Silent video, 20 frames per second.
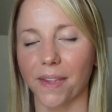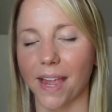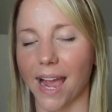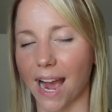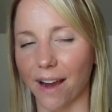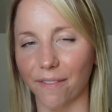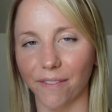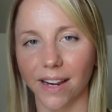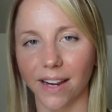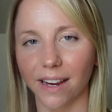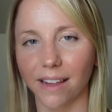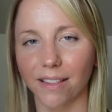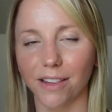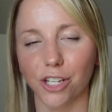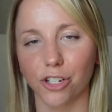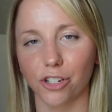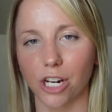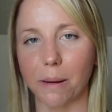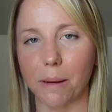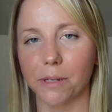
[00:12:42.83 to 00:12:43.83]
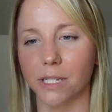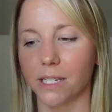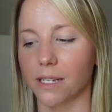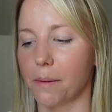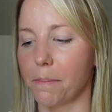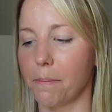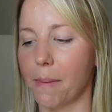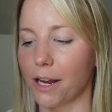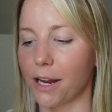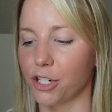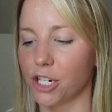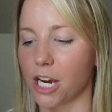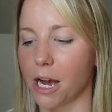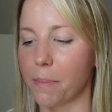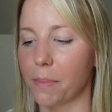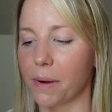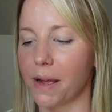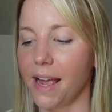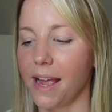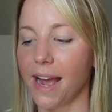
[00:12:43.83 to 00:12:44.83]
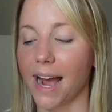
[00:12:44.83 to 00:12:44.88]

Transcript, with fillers: having the stripes match up.